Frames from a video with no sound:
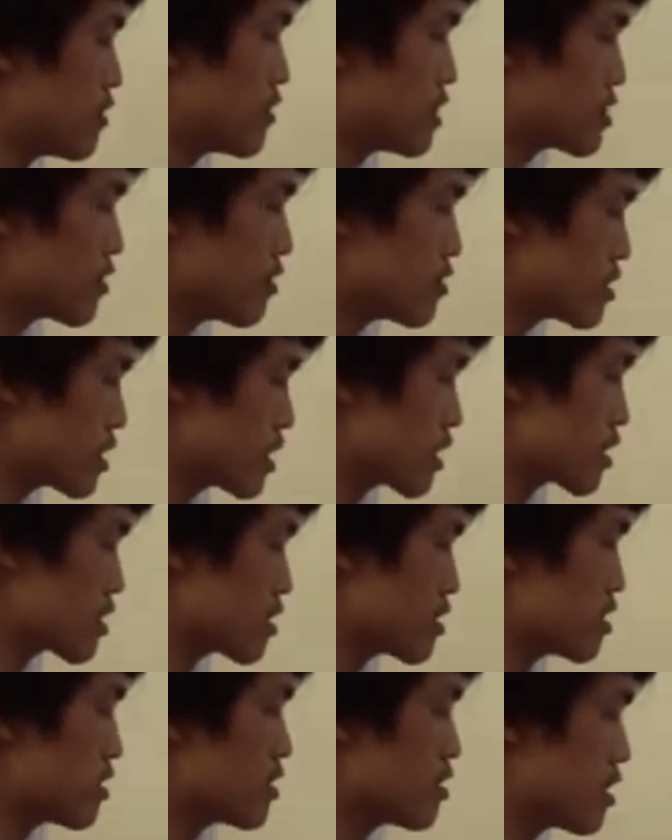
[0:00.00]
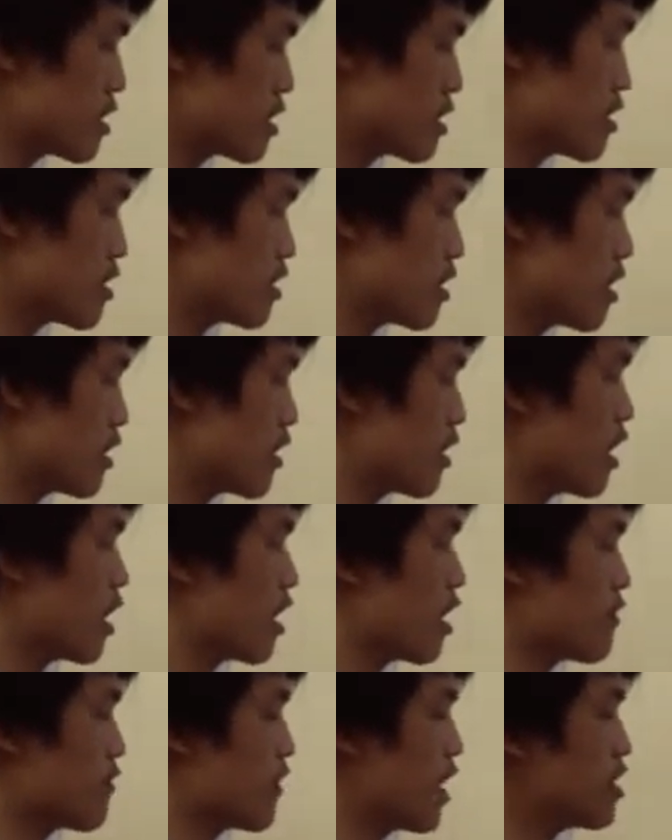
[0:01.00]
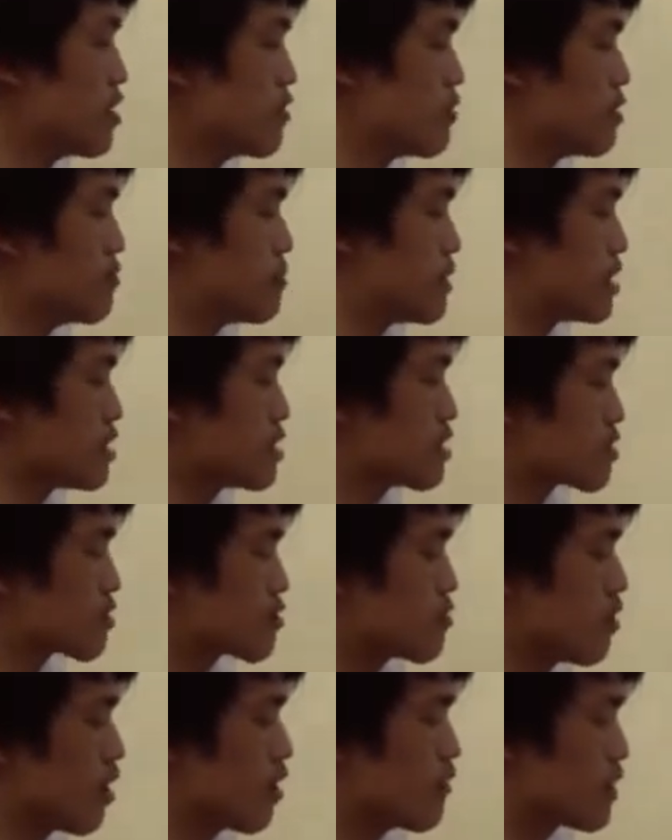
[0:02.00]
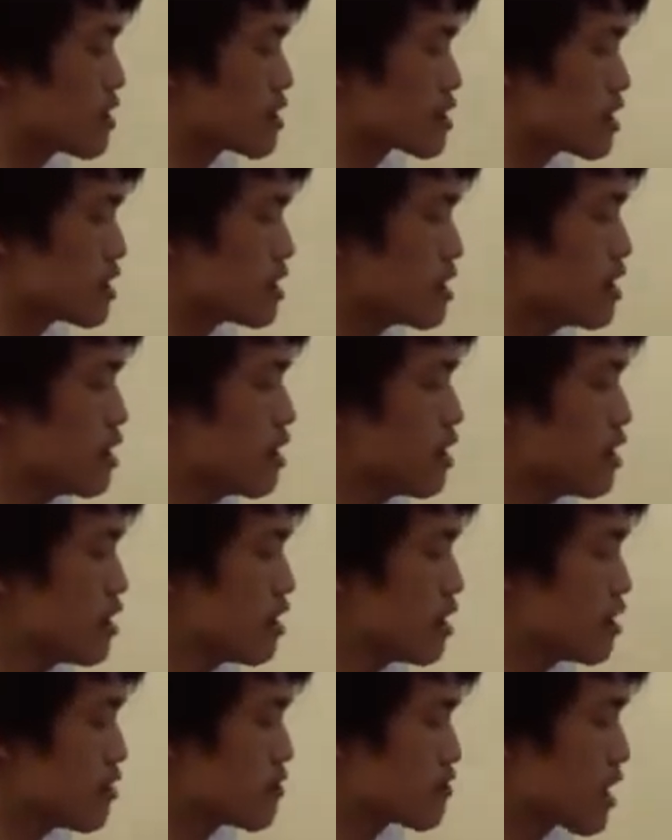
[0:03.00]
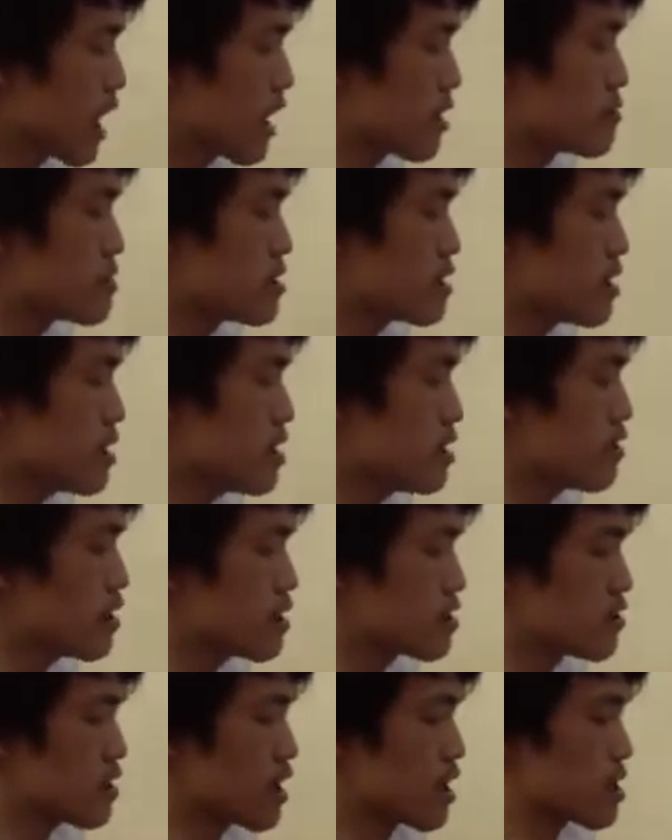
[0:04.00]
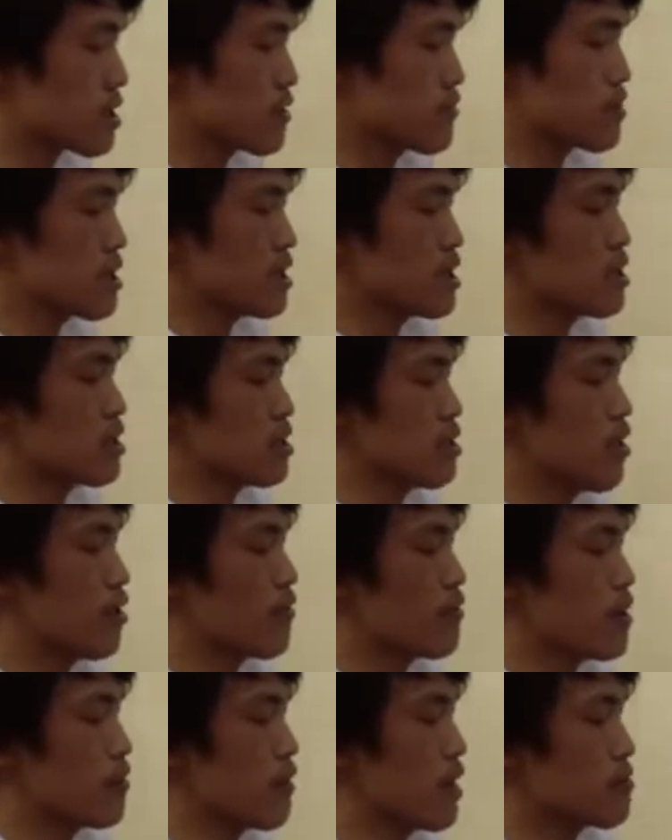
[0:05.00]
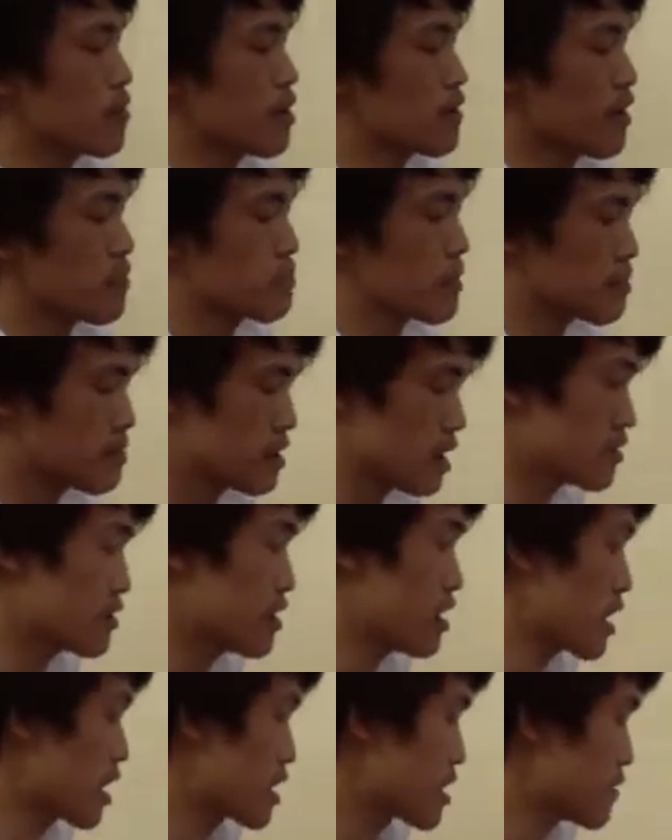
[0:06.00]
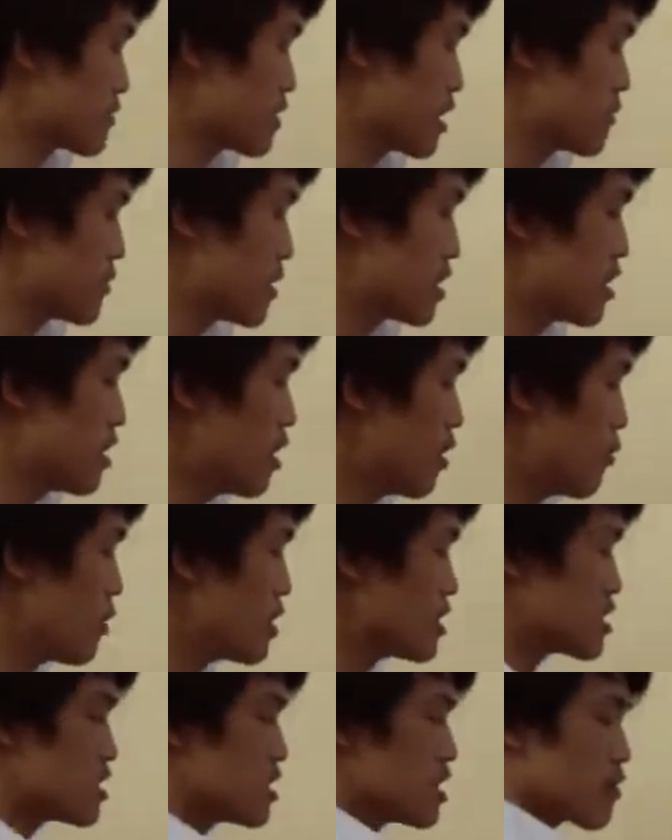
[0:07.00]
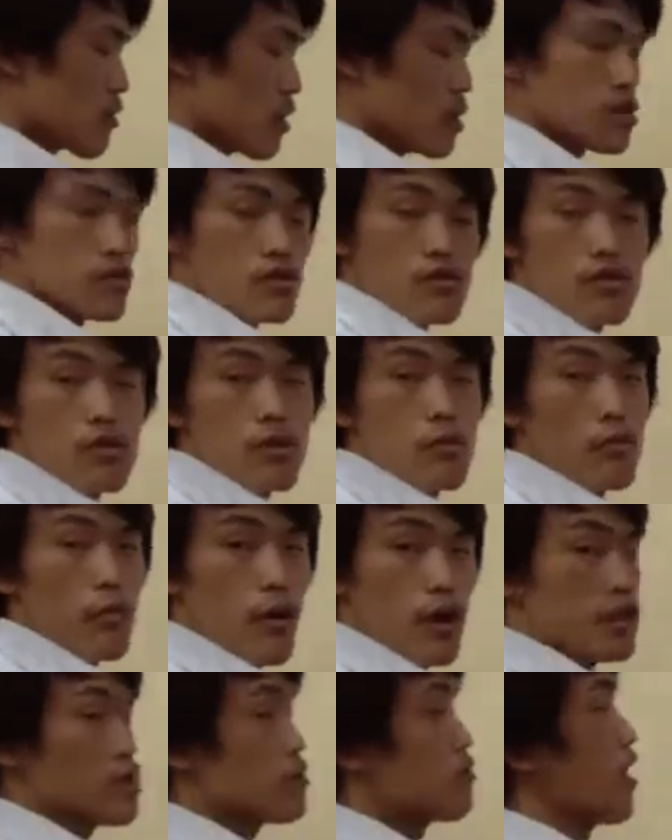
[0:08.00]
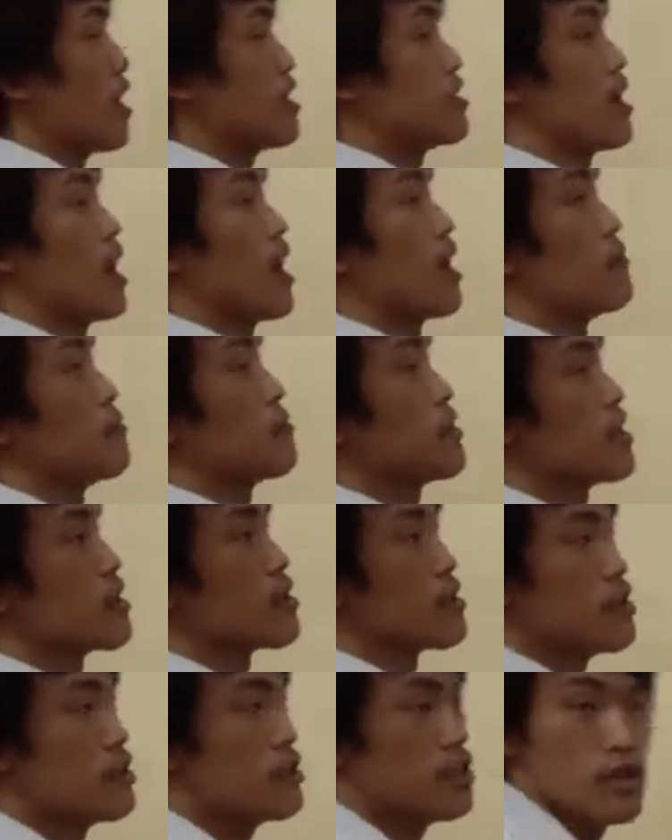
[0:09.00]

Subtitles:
resulting value will be 2 over 3 times e raised to negative t over 1.5 times 10 to the negative 7, which is equals to 0.1 ampere.